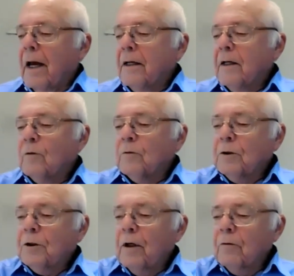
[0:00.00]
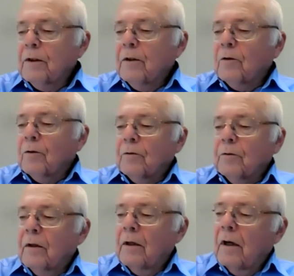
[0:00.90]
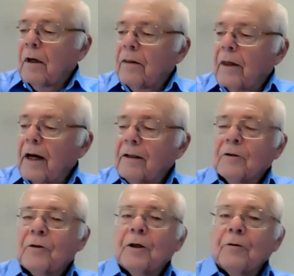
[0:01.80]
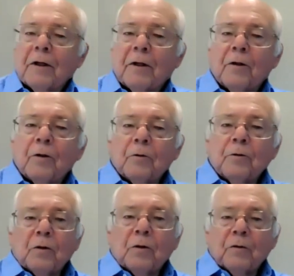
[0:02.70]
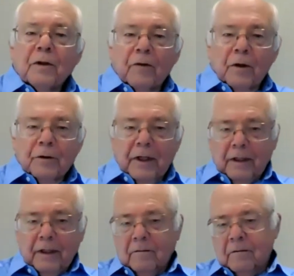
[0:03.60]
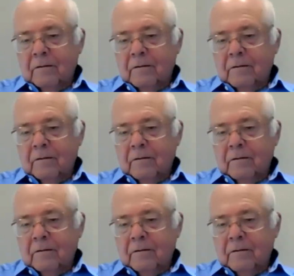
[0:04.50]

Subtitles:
And I will share with you that Syracuse University